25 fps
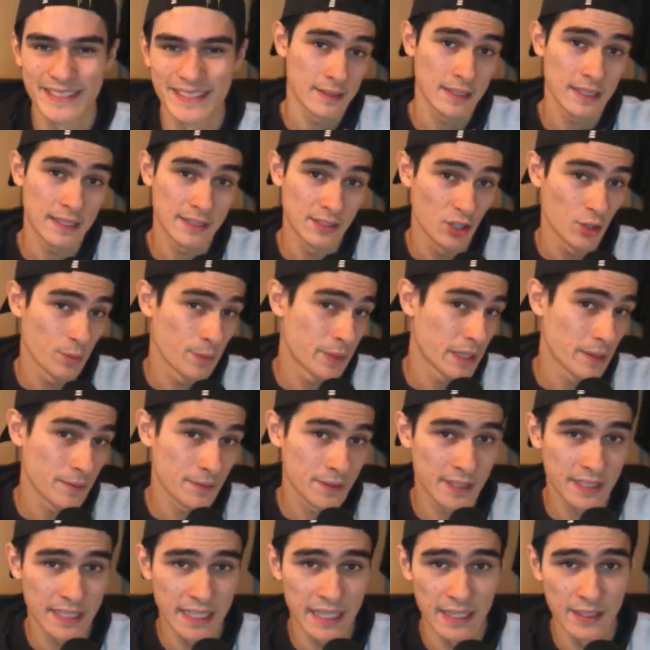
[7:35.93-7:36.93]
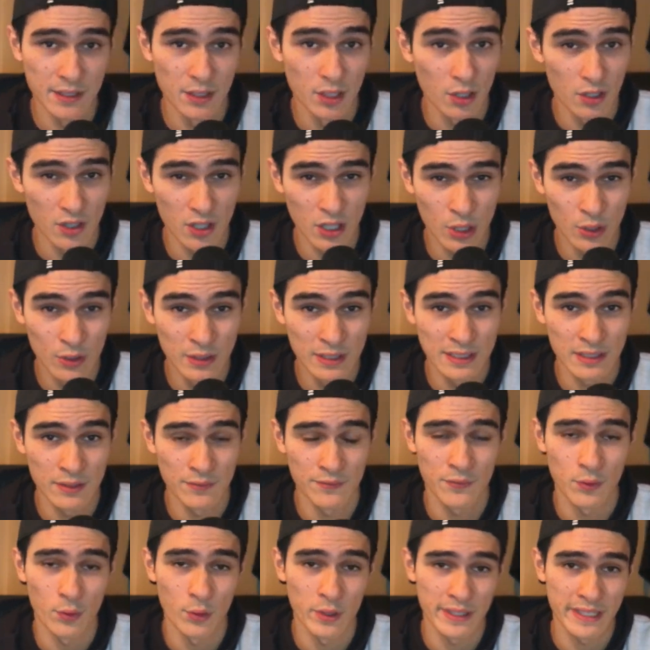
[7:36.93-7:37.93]
and you'll be able to get not only the
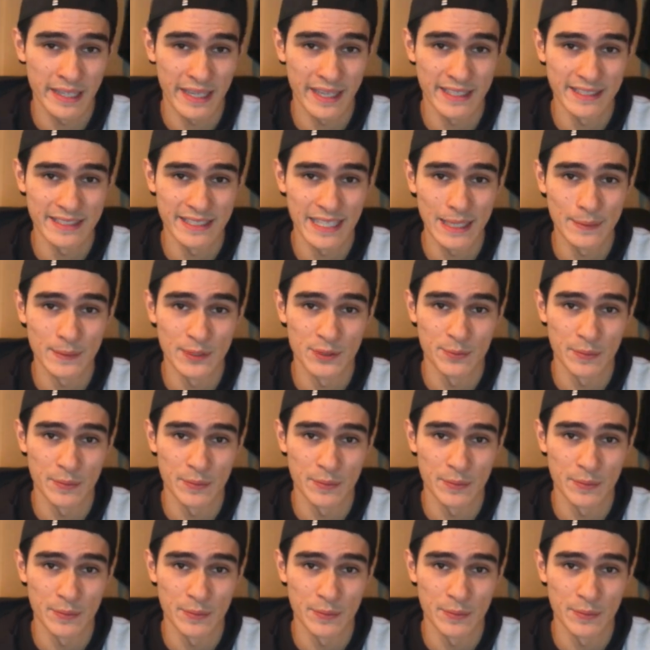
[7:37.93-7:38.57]
4K damage